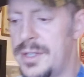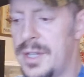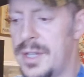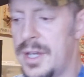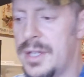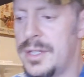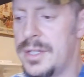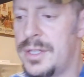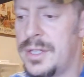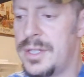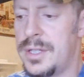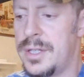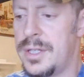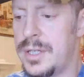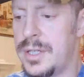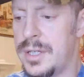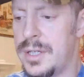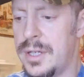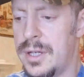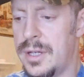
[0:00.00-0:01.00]
this it?
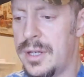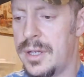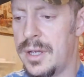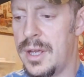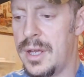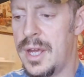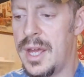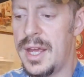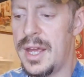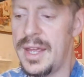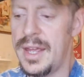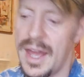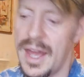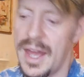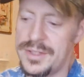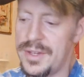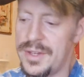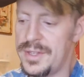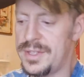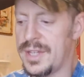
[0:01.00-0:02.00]
Yeah,
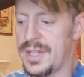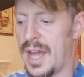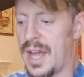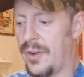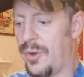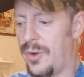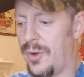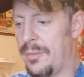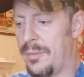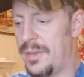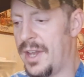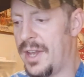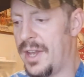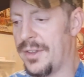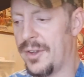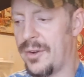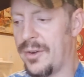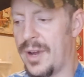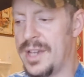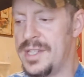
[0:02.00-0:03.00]
so this is kind of cool. I mean, nothing
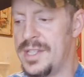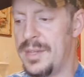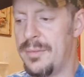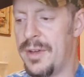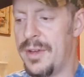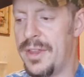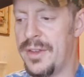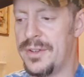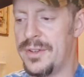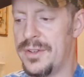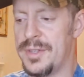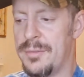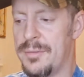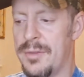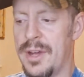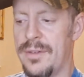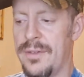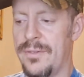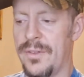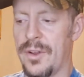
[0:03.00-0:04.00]
crazy, but there's
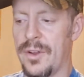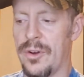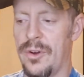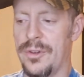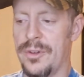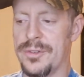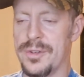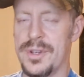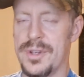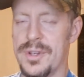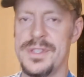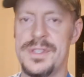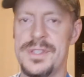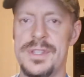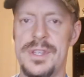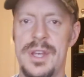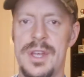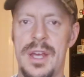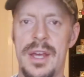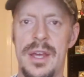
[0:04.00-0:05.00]
some Fleer Ultras.
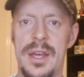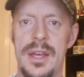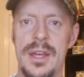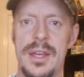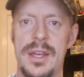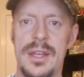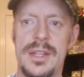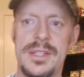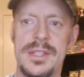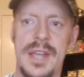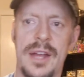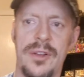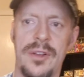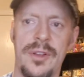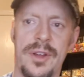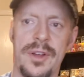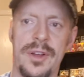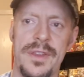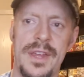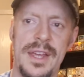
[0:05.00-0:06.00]
You take a
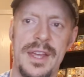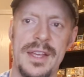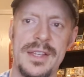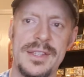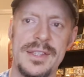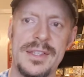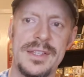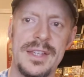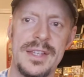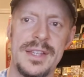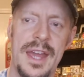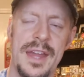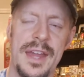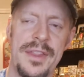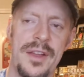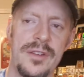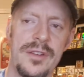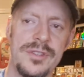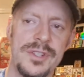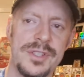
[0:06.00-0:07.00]
look at these, and
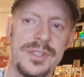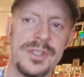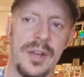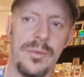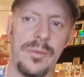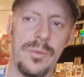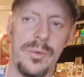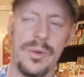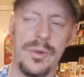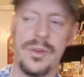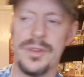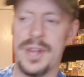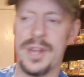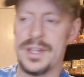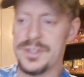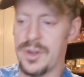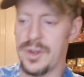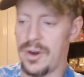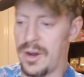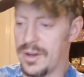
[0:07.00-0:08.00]
they're just like real nice
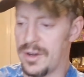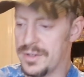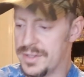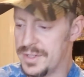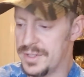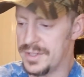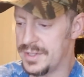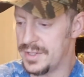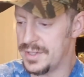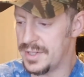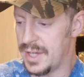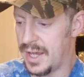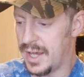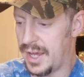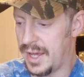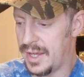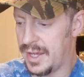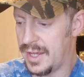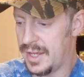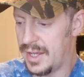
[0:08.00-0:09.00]
cards. This is
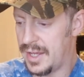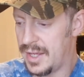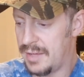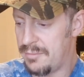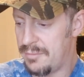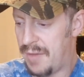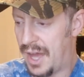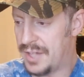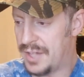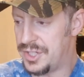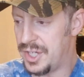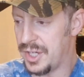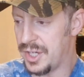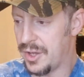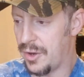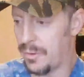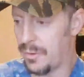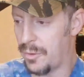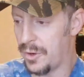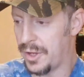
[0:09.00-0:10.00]
Matt
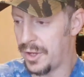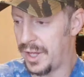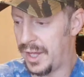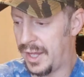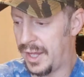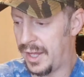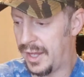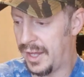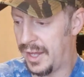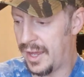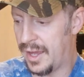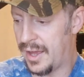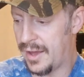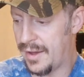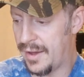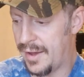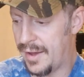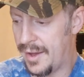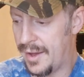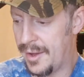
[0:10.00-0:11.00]
Chico rookie,
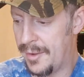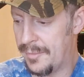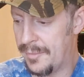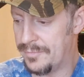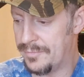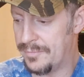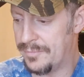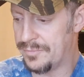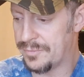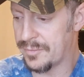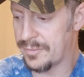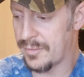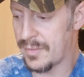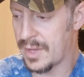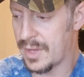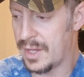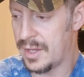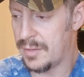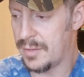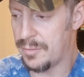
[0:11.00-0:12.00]

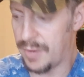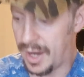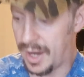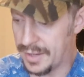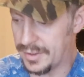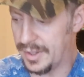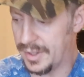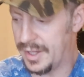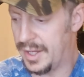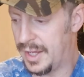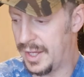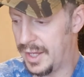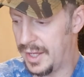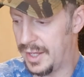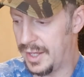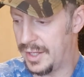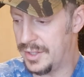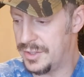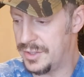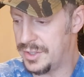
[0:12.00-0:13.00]
Brad
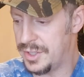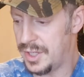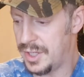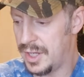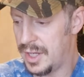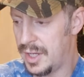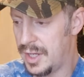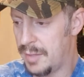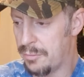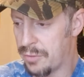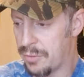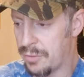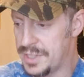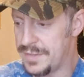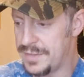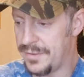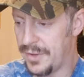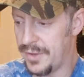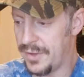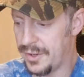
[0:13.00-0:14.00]
Lidge, Prince
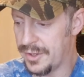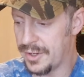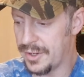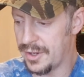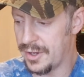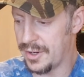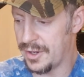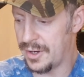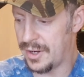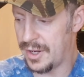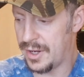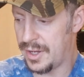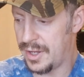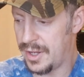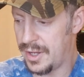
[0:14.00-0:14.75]
Fielder.